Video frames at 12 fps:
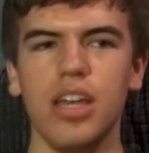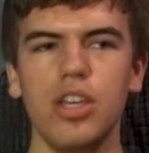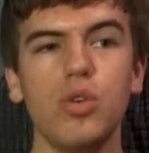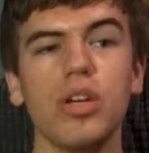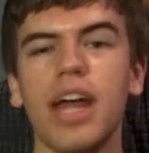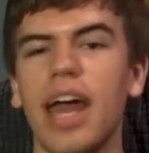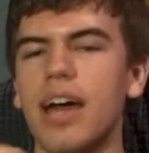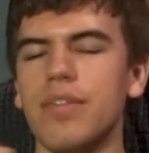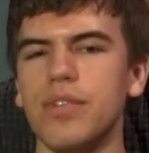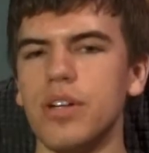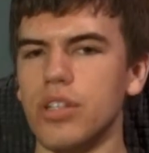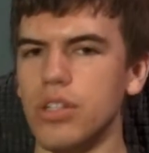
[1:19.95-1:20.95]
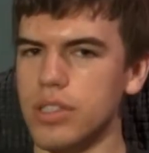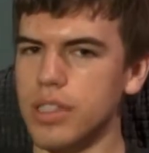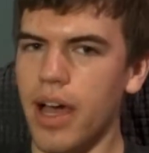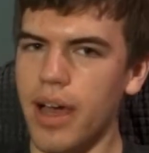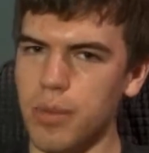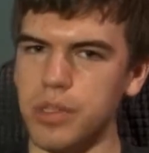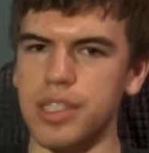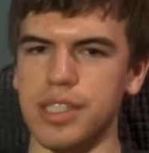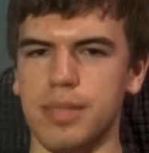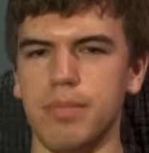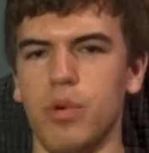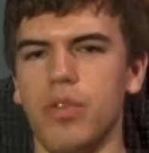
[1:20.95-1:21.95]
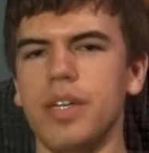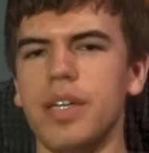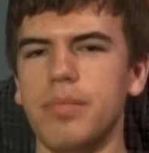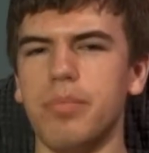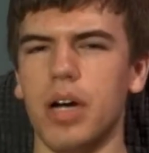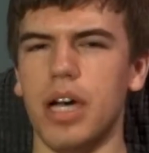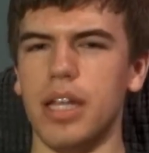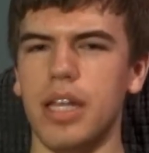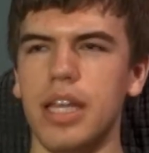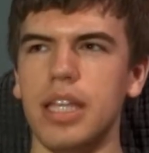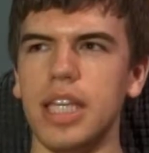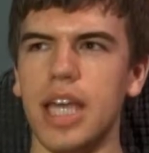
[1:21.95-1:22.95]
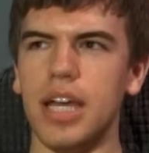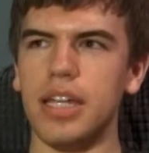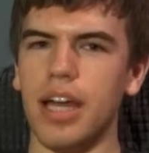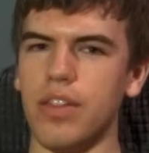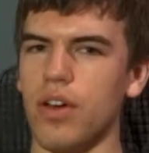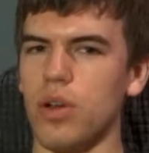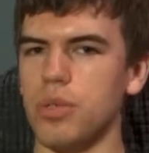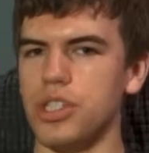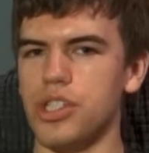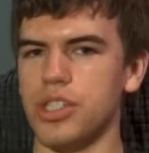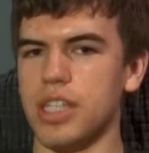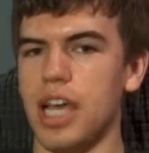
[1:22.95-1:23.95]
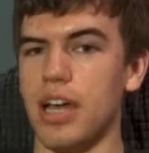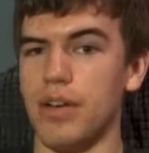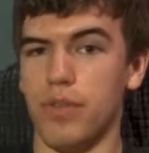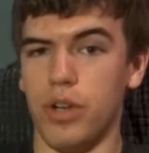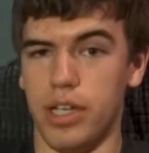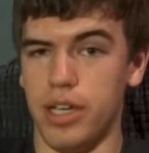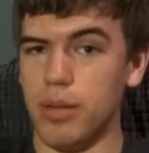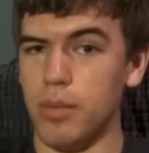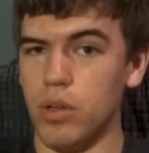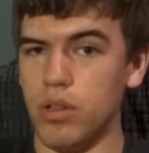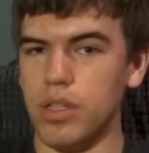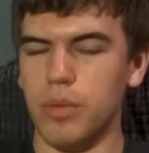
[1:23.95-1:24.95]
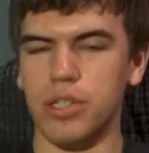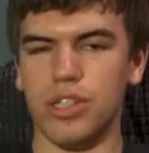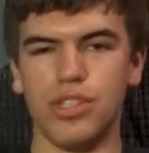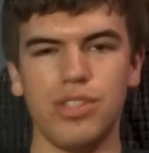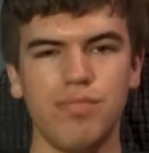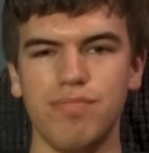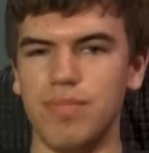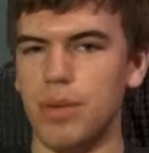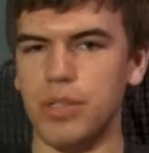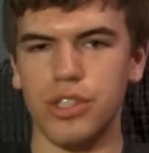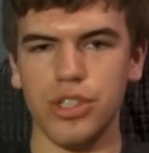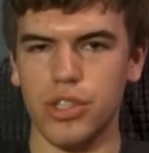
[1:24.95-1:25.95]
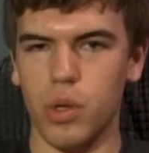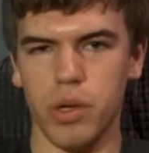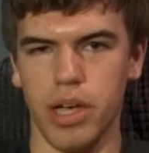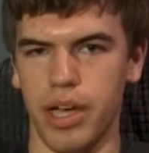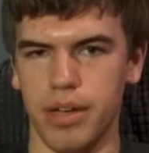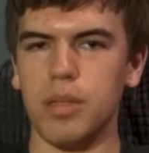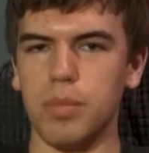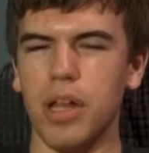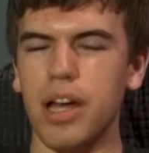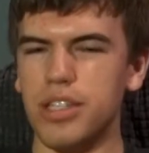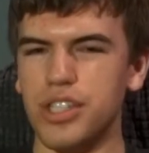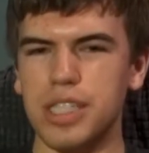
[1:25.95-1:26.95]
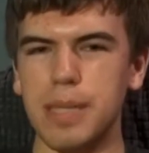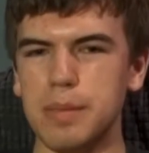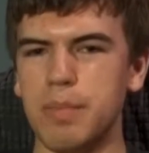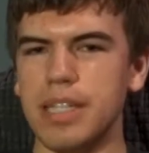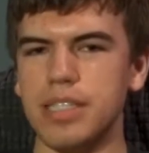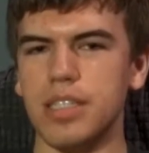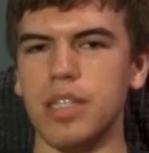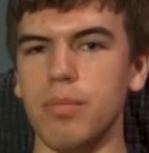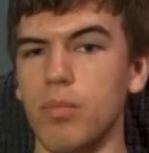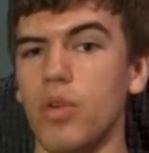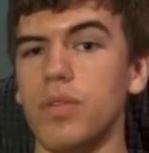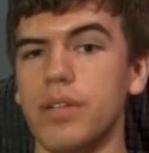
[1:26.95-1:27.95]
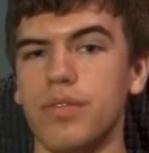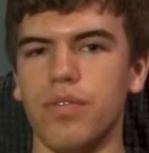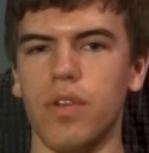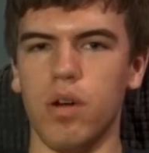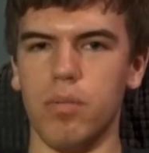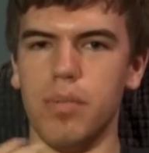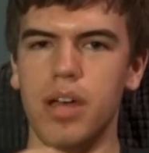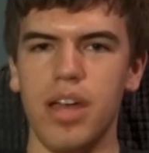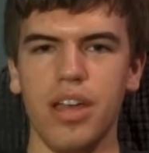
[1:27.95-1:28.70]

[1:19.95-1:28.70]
you can have a good time with this movie, but in the end, I thought it was just kind of forgettable. It was, it was just okay. The plot just keeps basically moving from